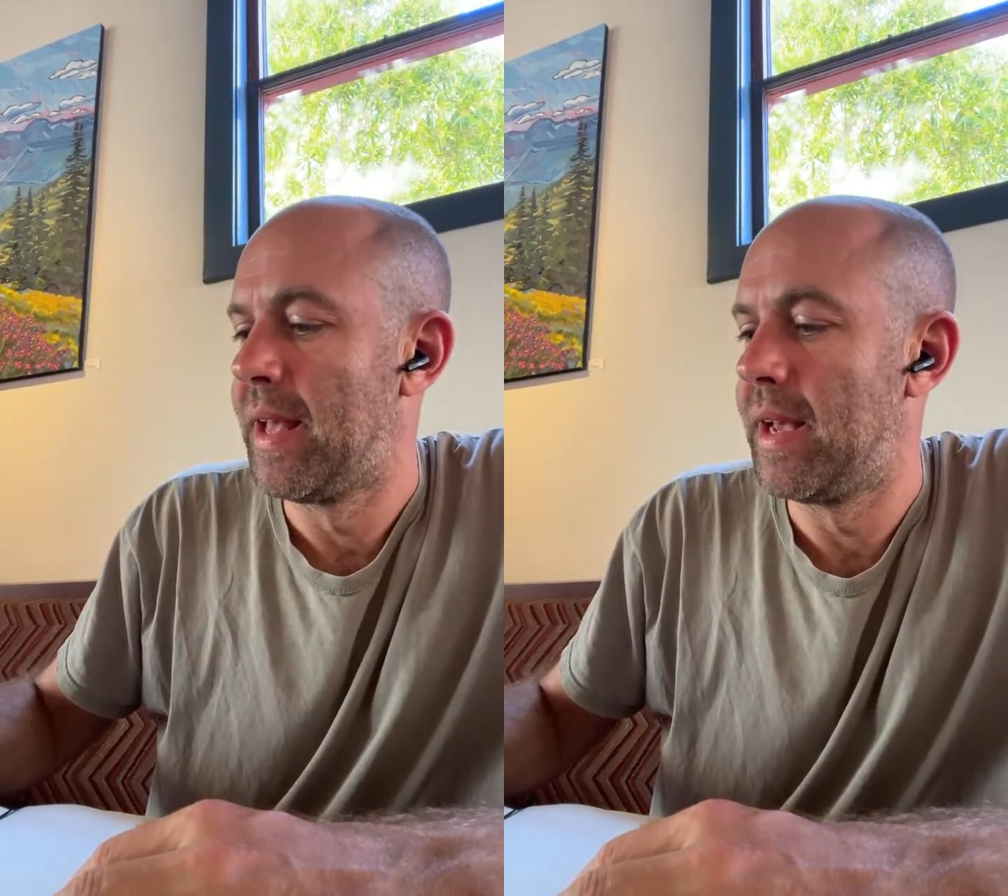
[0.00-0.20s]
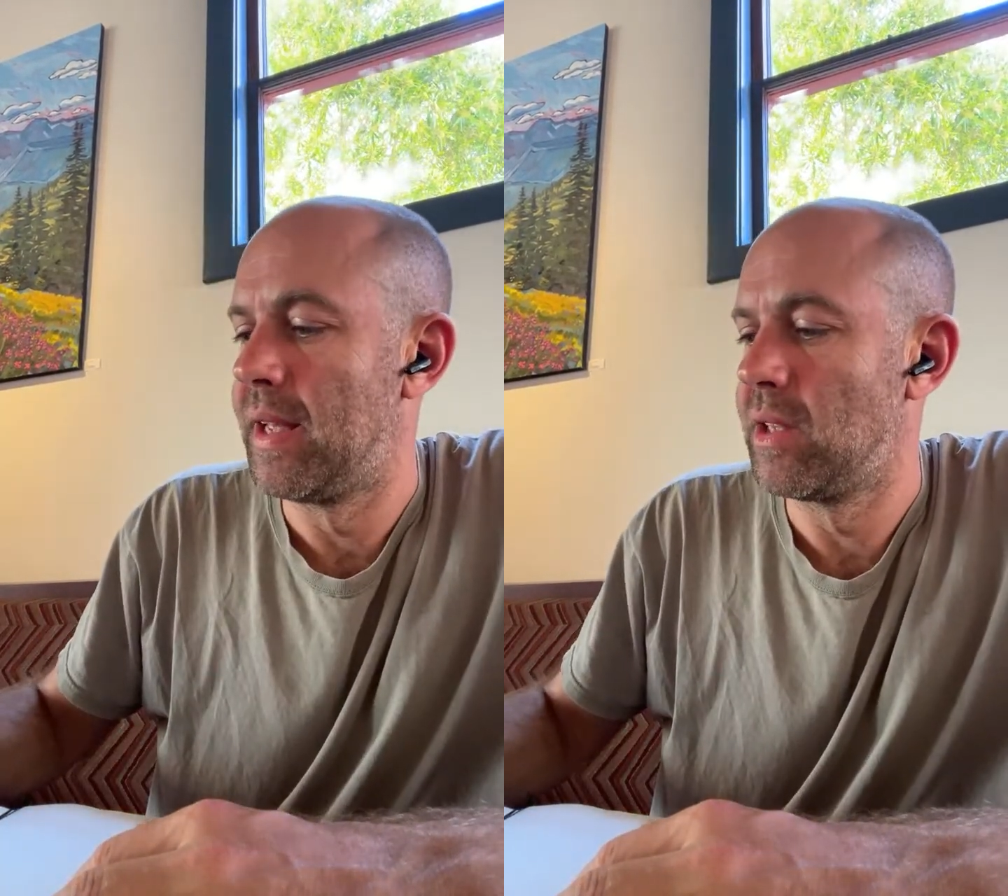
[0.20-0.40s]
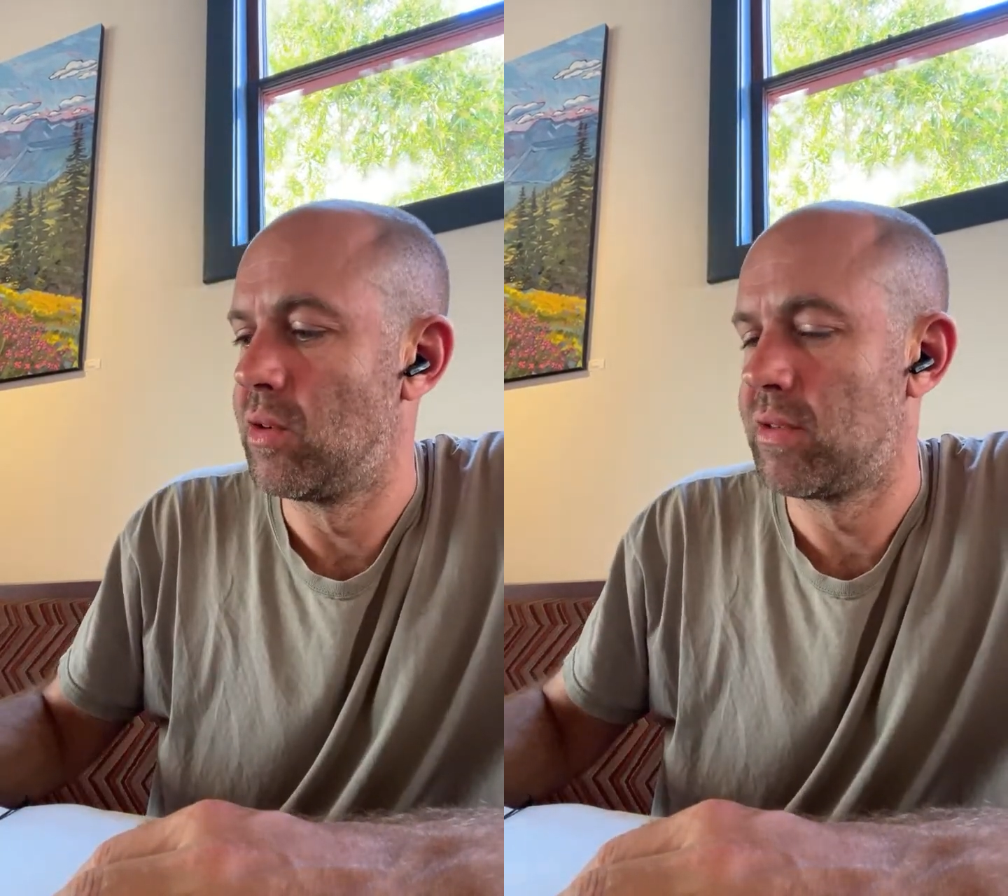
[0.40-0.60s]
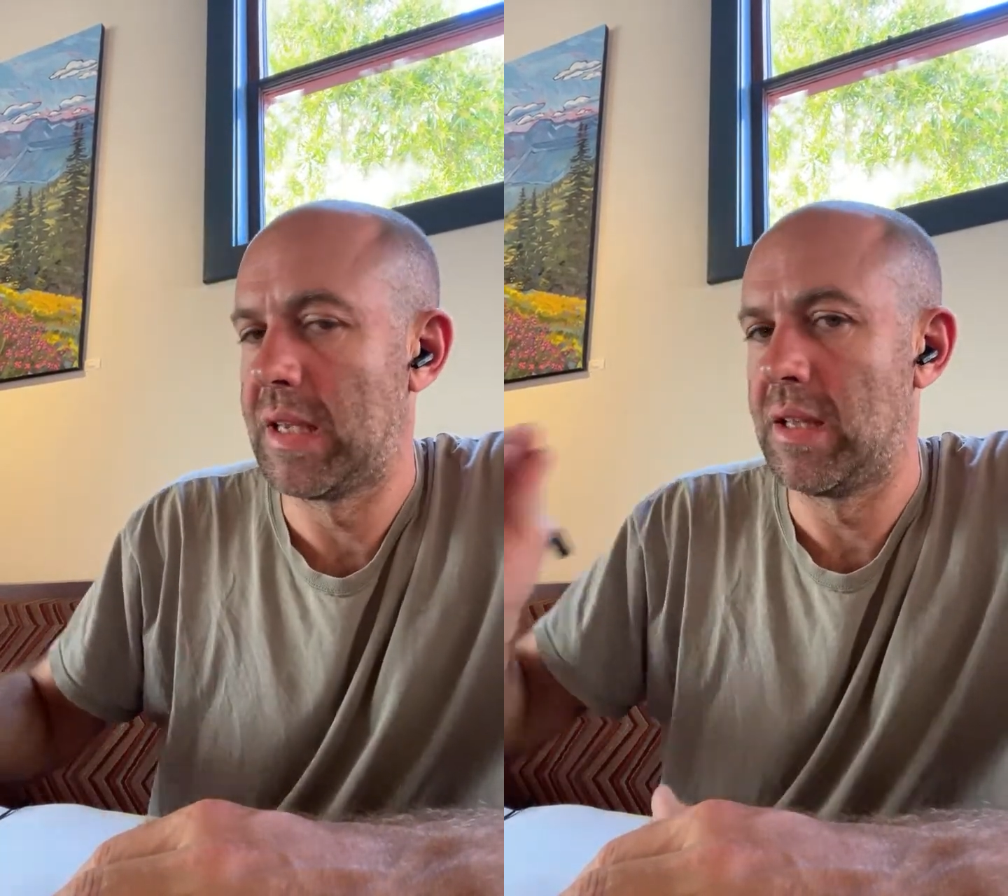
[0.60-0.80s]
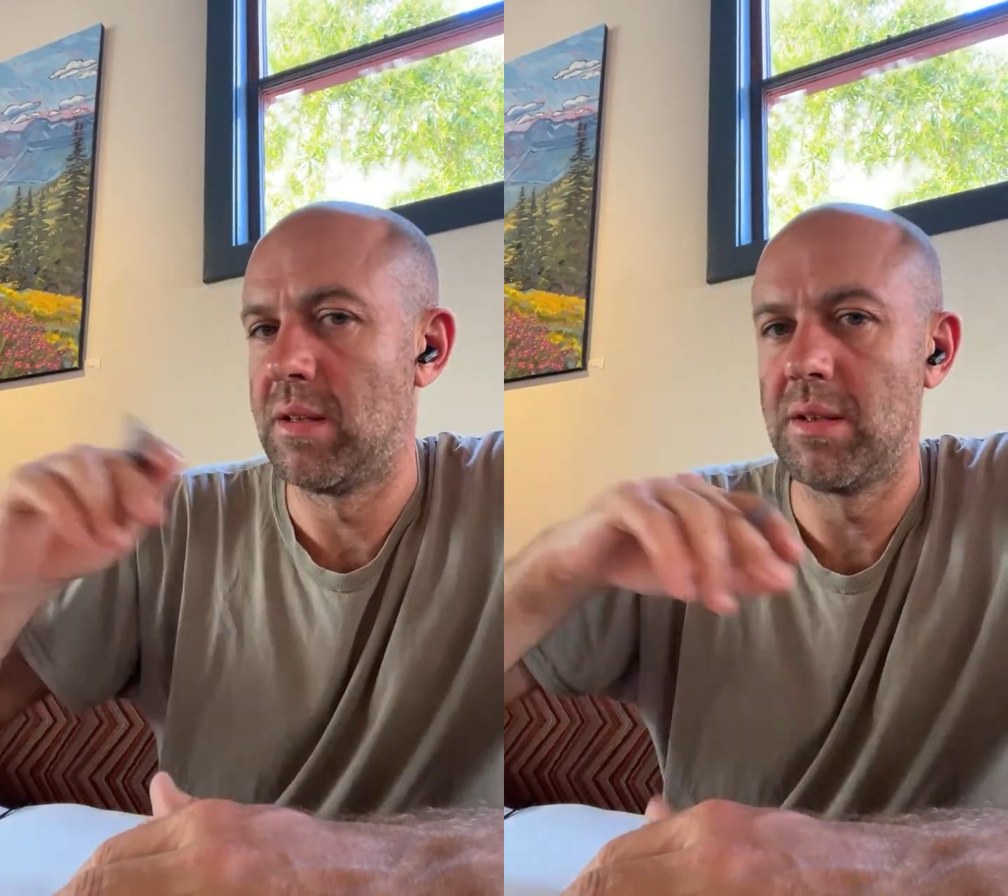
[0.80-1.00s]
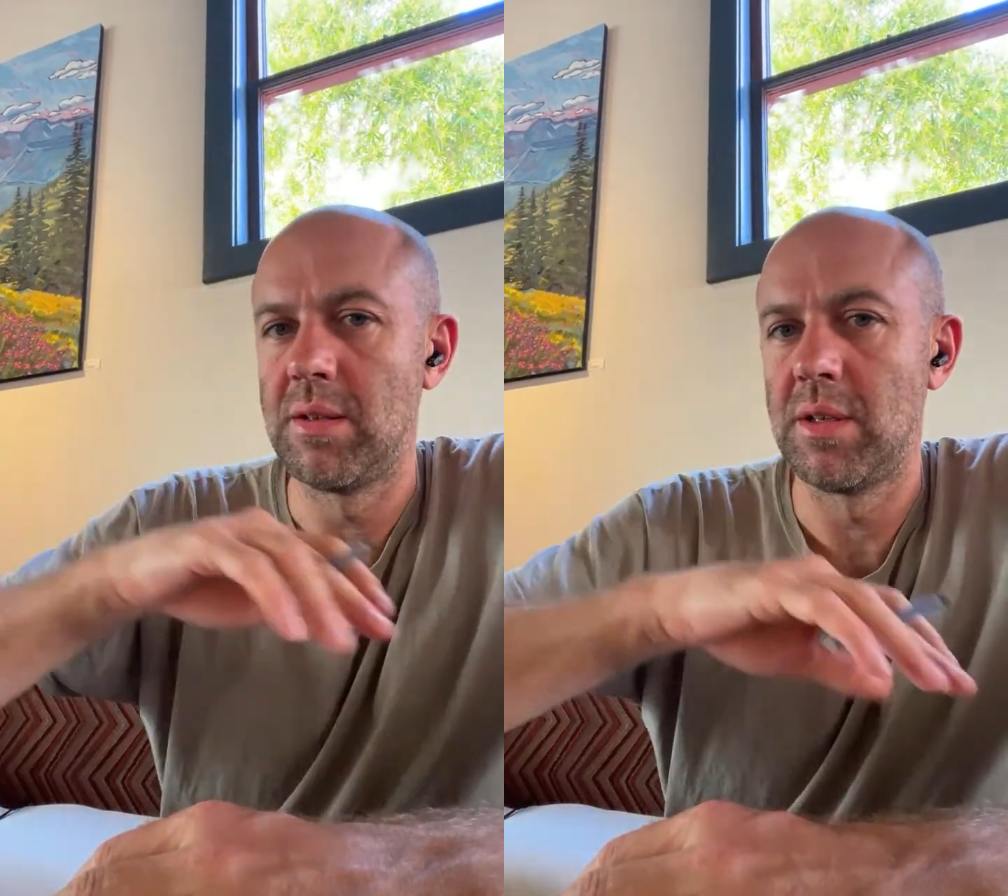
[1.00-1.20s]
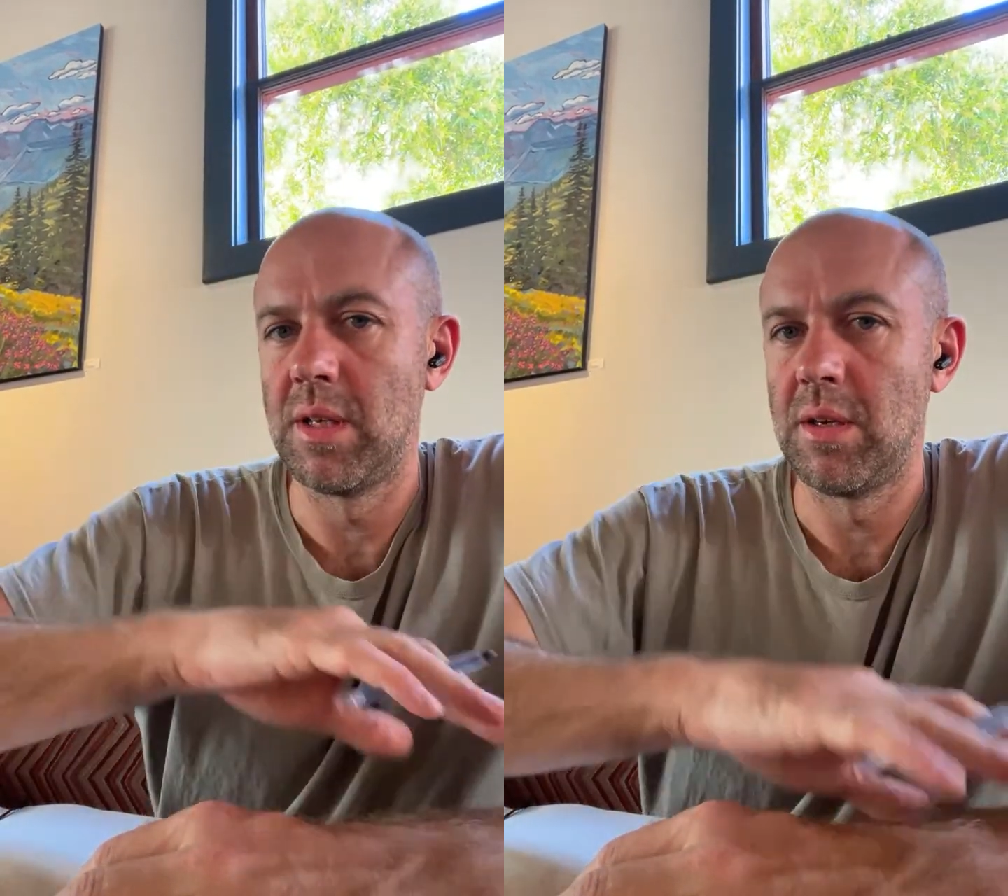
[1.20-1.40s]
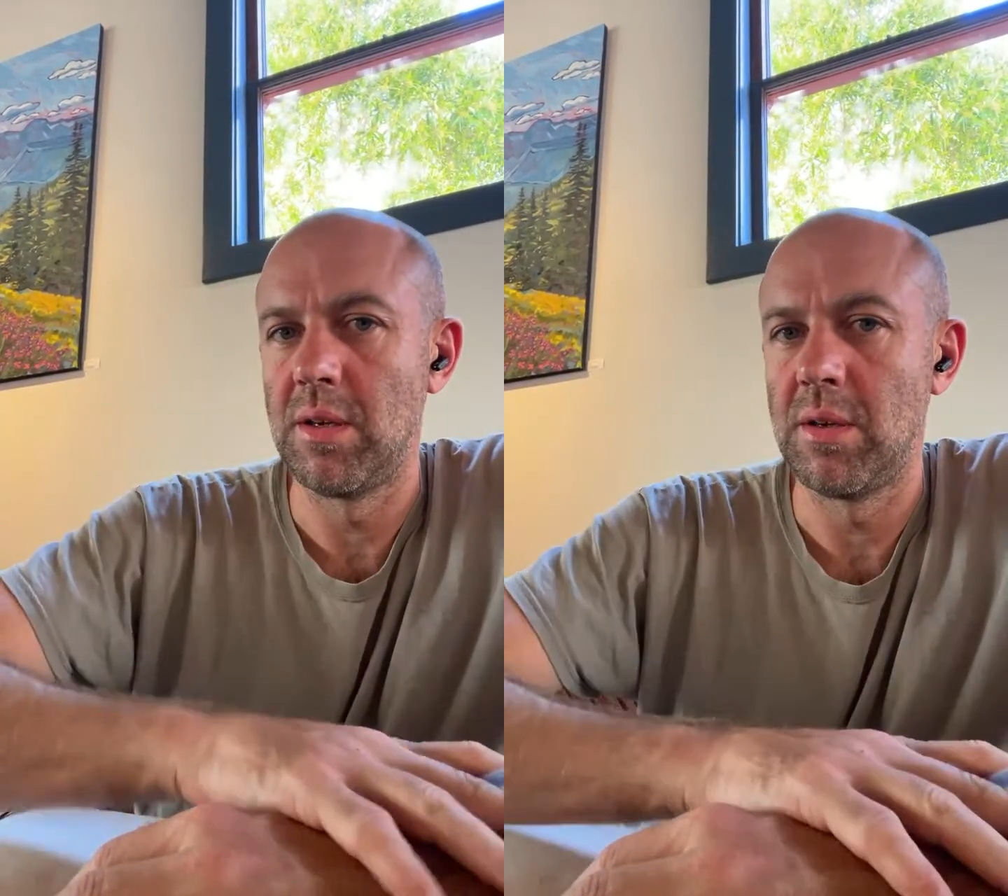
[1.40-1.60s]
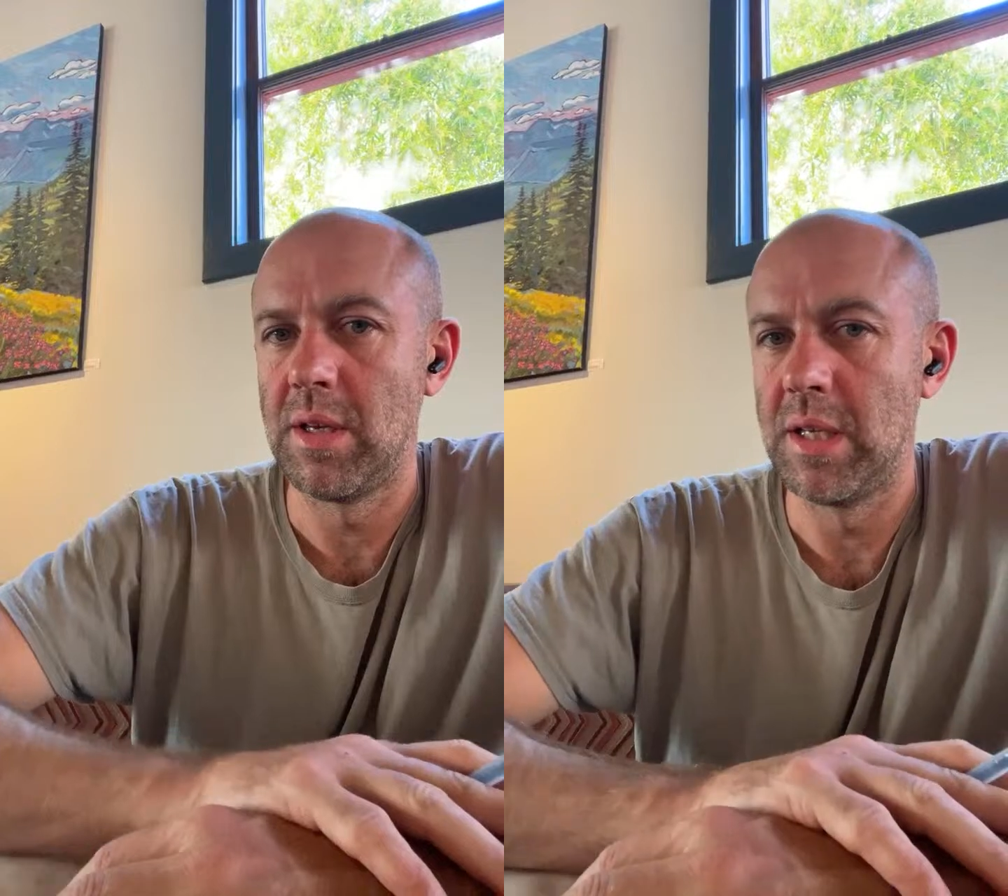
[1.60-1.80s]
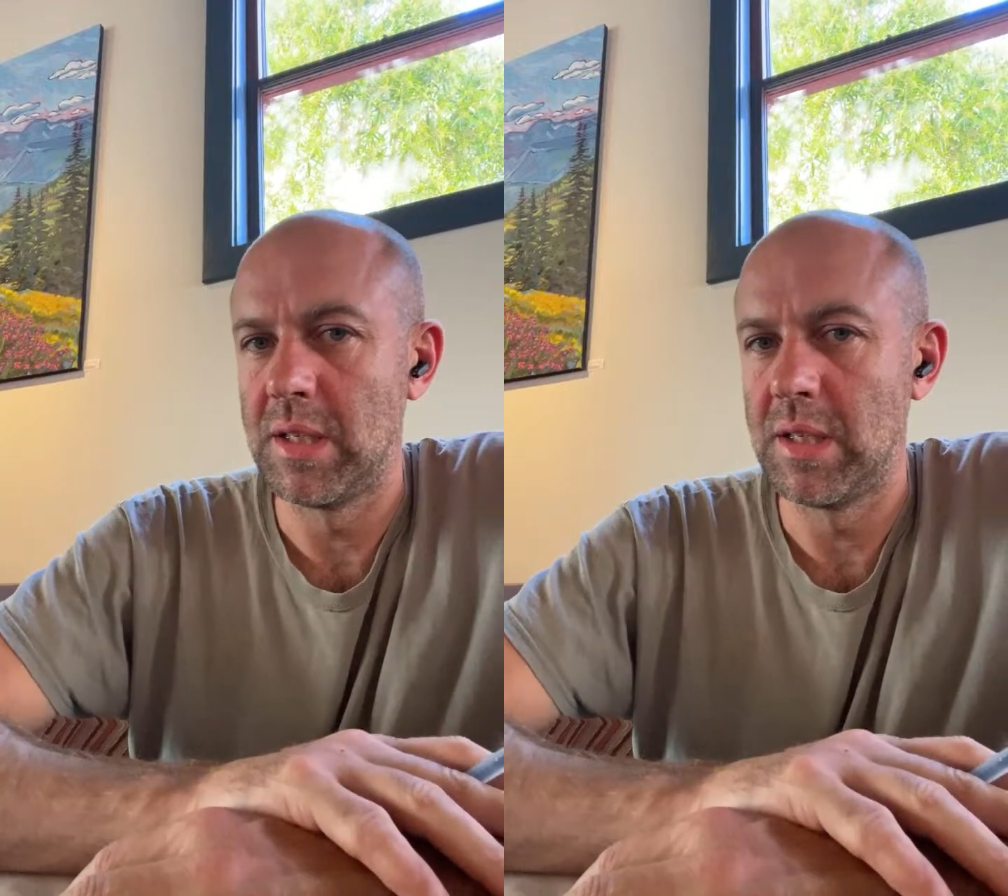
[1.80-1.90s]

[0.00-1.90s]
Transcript: and you send it